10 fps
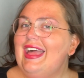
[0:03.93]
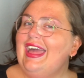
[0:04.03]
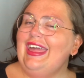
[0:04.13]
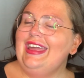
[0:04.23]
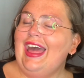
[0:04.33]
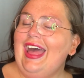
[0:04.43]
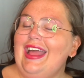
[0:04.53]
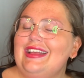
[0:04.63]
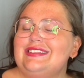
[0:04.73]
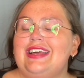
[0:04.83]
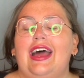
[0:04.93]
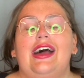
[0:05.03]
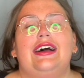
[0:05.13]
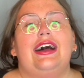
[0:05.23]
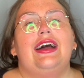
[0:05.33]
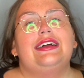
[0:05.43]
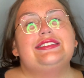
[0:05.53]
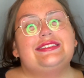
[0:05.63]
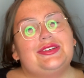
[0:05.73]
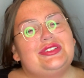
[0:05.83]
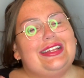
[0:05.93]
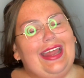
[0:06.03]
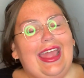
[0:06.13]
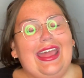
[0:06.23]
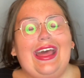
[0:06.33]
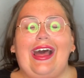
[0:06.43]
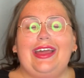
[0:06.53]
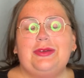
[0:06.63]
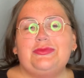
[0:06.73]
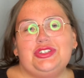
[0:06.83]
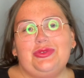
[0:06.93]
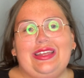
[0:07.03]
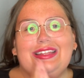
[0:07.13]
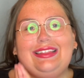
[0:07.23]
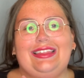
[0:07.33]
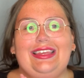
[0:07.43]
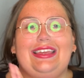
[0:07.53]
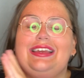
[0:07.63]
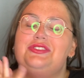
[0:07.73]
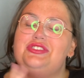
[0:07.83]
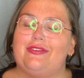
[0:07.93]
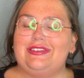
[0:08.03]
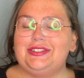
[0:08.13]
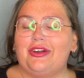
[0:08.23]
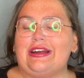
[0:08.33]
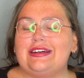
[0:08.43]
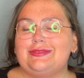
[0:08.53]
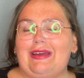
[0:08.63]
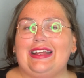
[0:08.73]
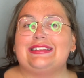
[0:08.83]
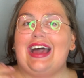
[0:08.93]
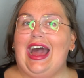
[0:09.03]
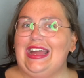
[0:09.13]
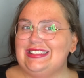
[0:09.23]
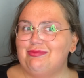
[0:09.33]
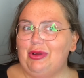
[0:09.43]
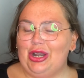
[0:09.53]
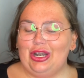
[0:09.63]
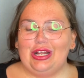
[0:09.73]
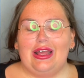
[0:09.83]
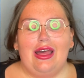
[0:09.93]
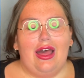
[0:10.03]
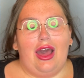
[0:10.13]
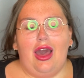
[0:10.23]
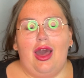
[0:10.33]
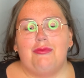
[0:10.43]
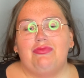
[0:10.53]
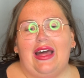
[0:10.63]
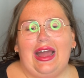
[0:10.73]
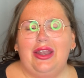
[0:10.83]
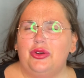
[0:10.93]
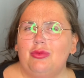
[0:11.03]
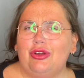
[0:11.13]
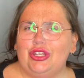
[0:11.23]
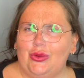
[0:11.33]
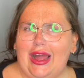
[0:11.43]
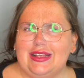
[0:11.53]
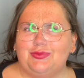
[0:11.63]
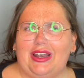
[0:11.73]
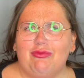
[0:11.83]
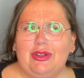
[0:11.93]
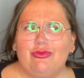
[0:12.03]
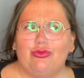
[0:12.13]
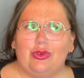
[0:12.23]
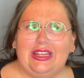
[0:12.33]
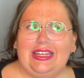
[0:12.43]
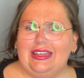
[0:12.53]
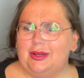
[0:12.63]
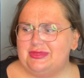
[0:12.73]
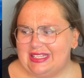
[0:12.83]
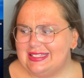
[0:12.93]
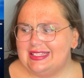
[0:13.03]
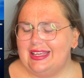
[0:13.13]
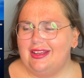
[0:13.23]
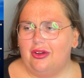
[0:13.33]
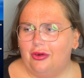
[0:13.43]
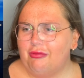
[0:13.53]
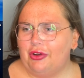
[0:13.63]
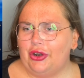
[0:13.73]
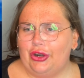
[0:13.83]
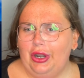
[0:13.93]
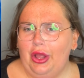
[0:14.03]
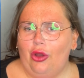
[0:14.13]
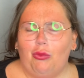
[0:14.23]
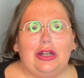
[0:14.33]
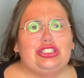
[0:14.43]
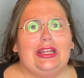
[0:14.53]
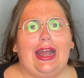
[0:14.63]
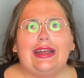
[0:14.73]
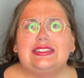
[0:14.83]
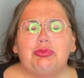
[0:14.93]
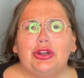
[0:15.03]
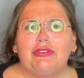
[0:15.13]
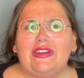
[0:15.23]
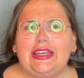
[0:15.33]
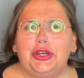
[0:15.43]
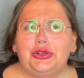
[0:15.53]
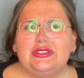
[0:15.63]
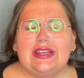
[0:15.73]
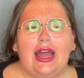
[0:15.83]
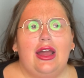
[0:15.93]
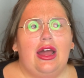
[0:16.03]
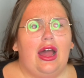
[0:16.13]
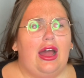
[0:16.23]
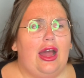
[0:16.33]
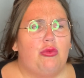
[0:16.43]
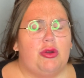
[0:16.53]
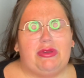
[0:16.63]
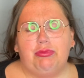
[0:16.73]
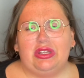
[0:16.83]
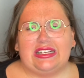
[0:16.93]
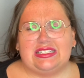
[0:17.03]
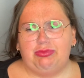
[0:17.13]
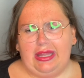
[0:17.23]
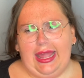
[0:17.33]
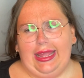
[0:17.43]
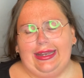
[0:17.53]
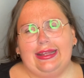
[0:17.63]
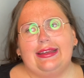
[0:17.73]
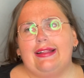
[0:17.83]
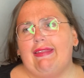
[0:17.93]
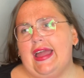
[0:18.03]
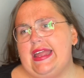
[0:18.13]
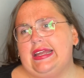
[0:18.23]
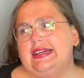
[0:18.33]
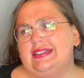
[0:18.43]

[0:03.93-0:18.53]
Hey guys, so today I am doing the Jeffree Star Cosmetics Iceberg. I don't know about you guys, but I've been really obsessing over watching iceberg videos where people explain like